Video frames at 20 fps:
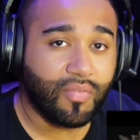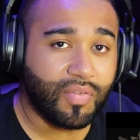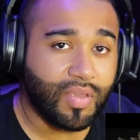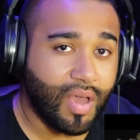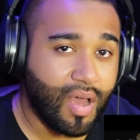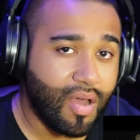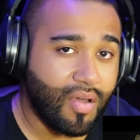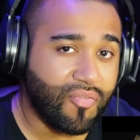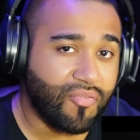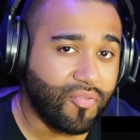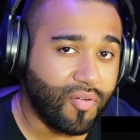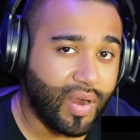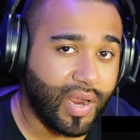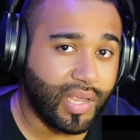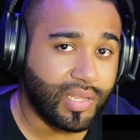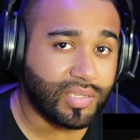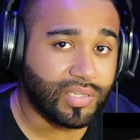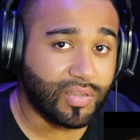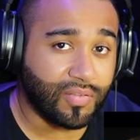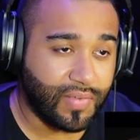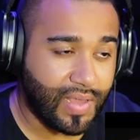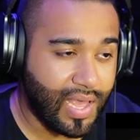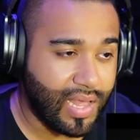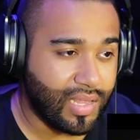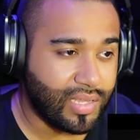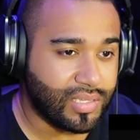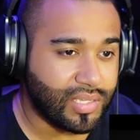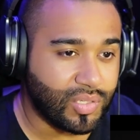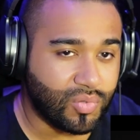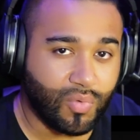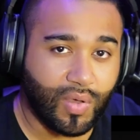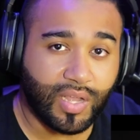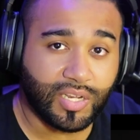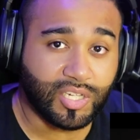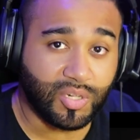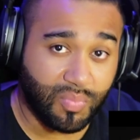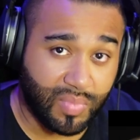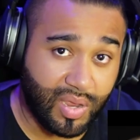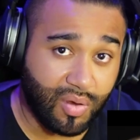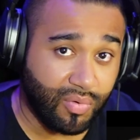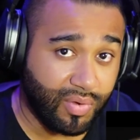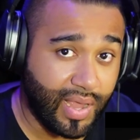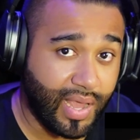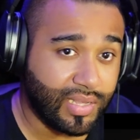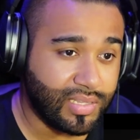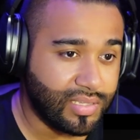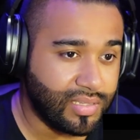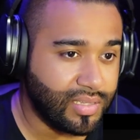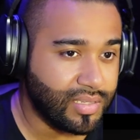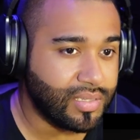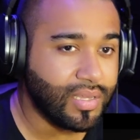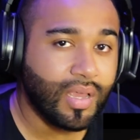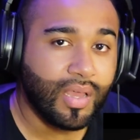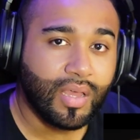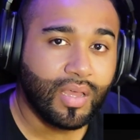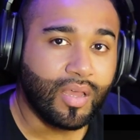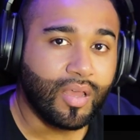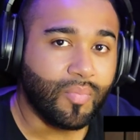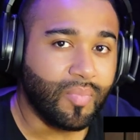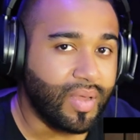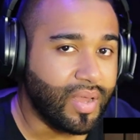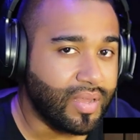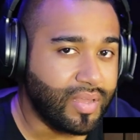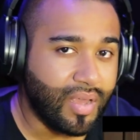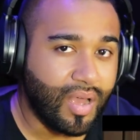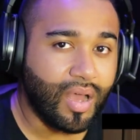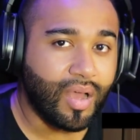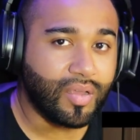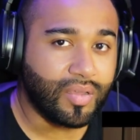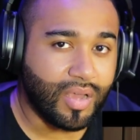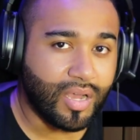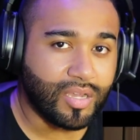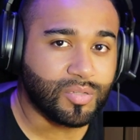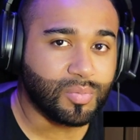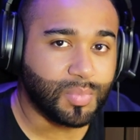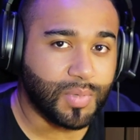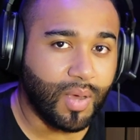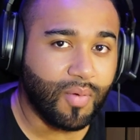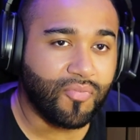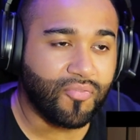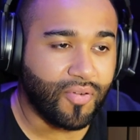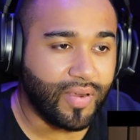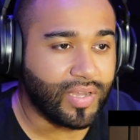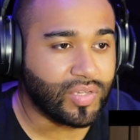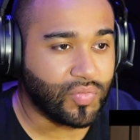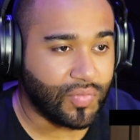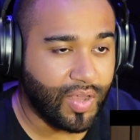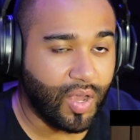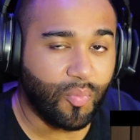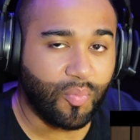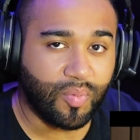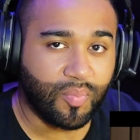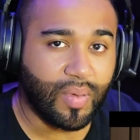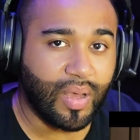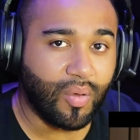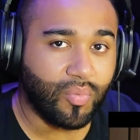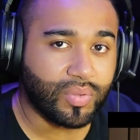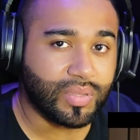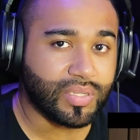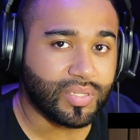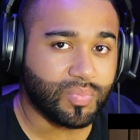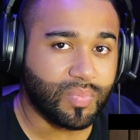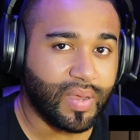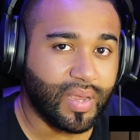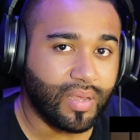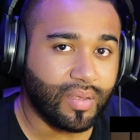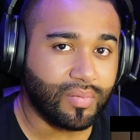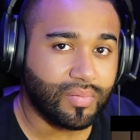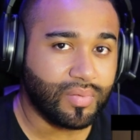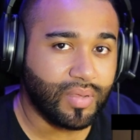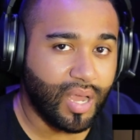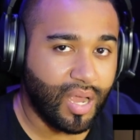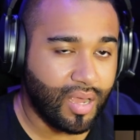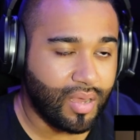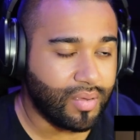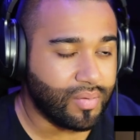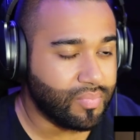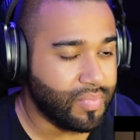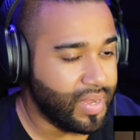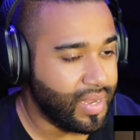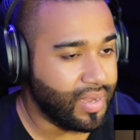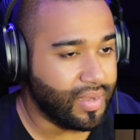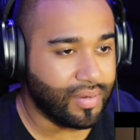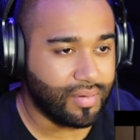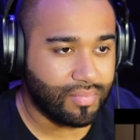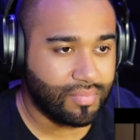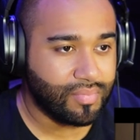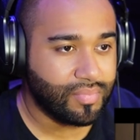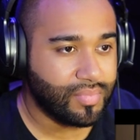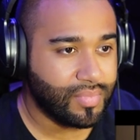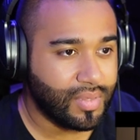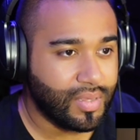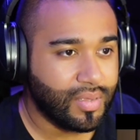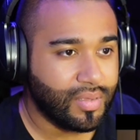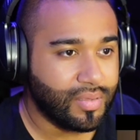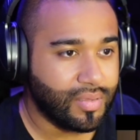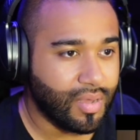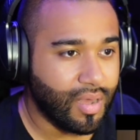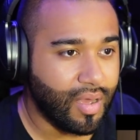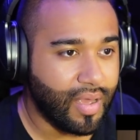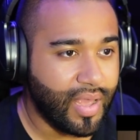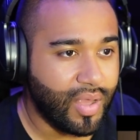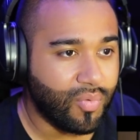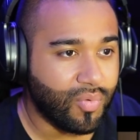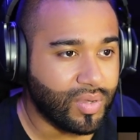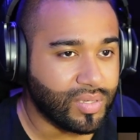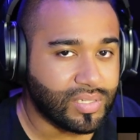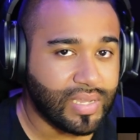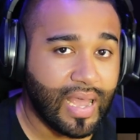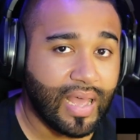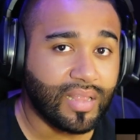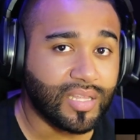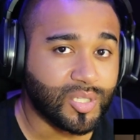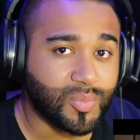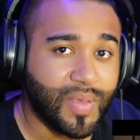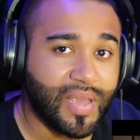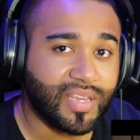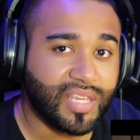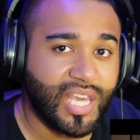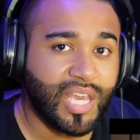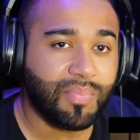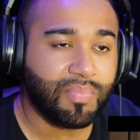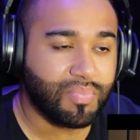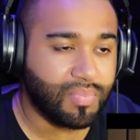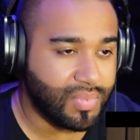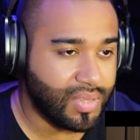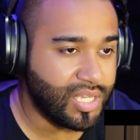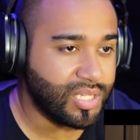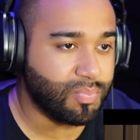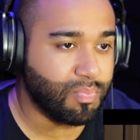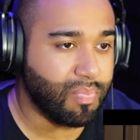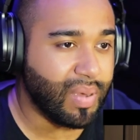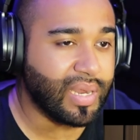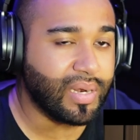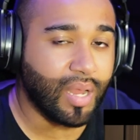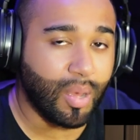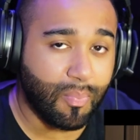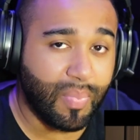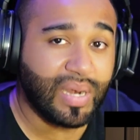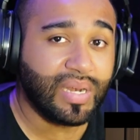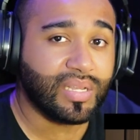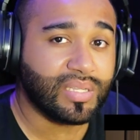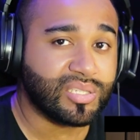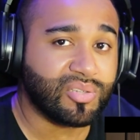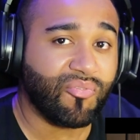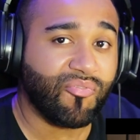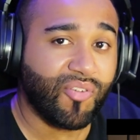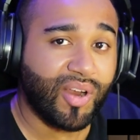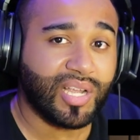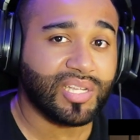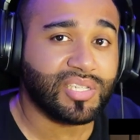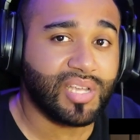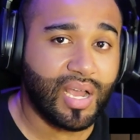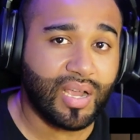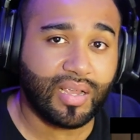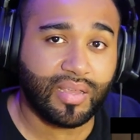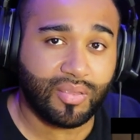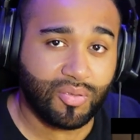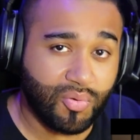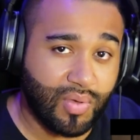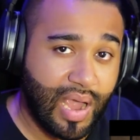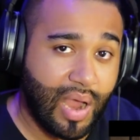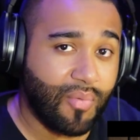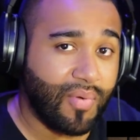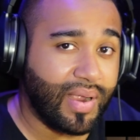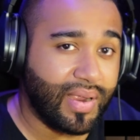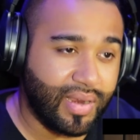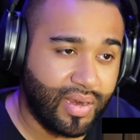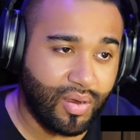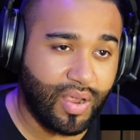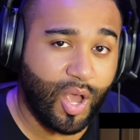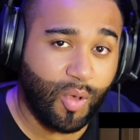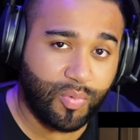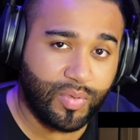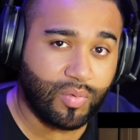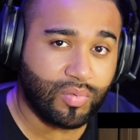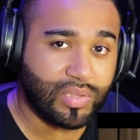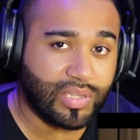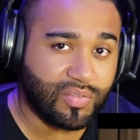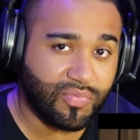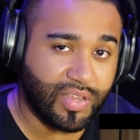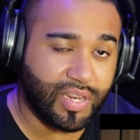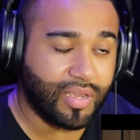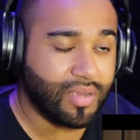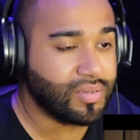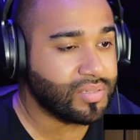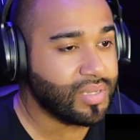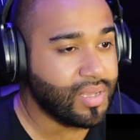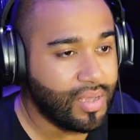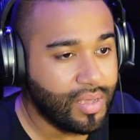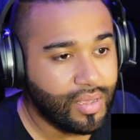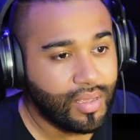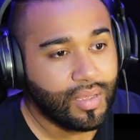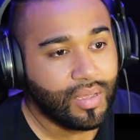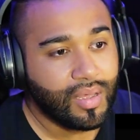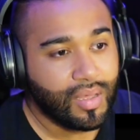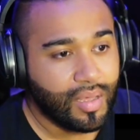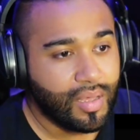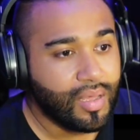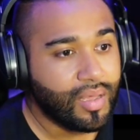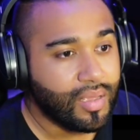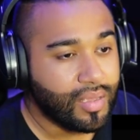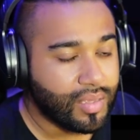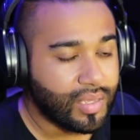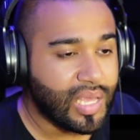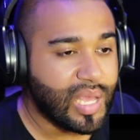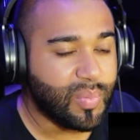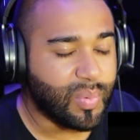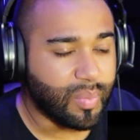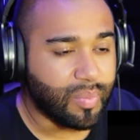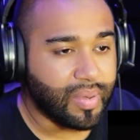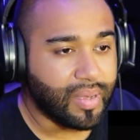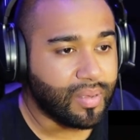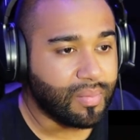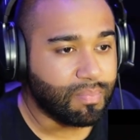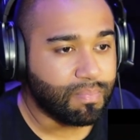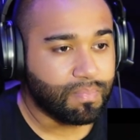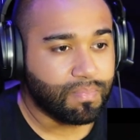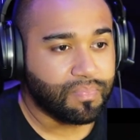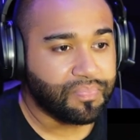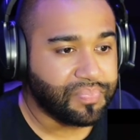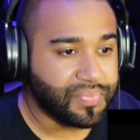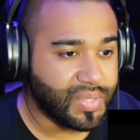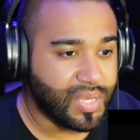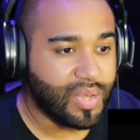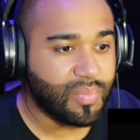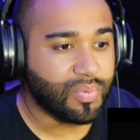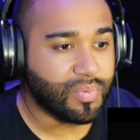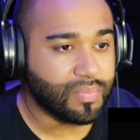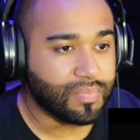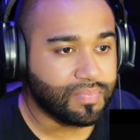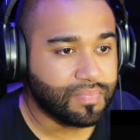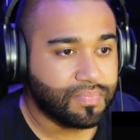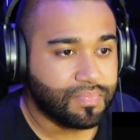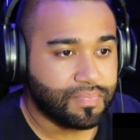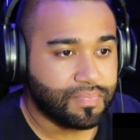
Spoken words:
of y'all friends of Alex is watching me react to this, man, y'all some dope friends for helping him out with this, man. Y'all A1s. Alex, man, keep these abundance of friends you got right here helping you with these videos. Keep them, man. Keep them.